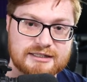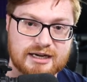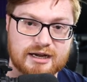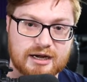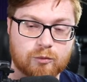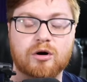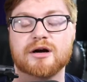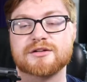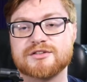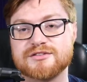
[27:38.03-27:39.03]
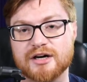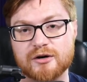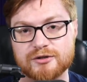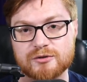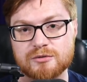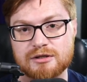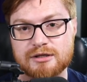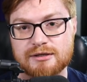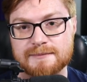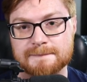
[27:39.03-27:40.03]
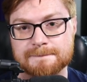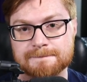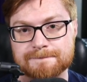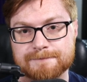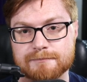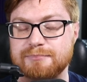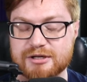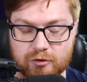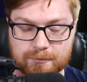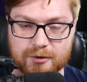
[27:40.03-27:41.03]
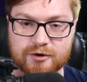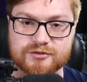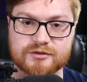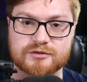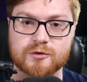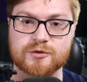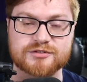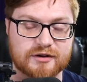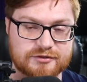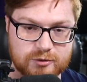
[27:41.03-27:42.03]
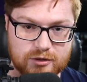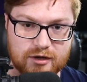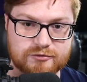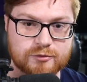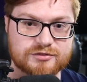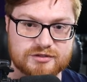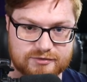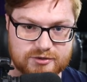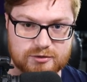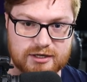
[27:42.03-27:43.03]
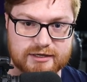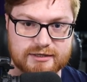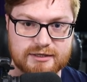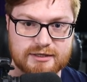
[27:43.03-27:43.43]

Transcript: I wanted to tell you, be your own person. Do the stuff that you love. Do the stuff that you like.